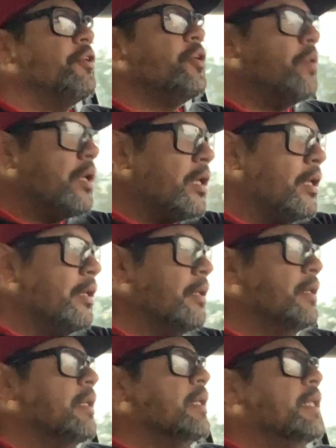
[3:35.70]
you are,
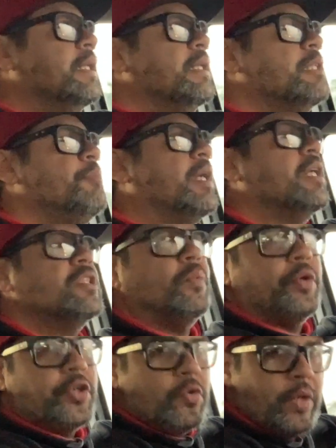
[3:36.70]
is because of
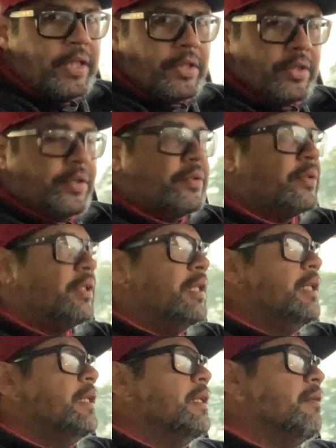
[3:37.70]
what you went through,
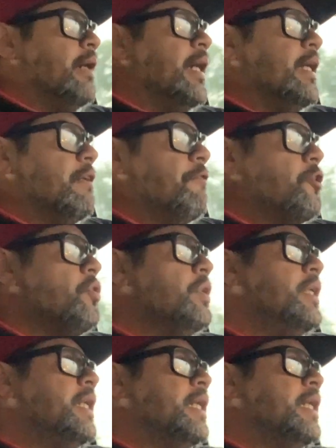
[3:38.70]
right? And if you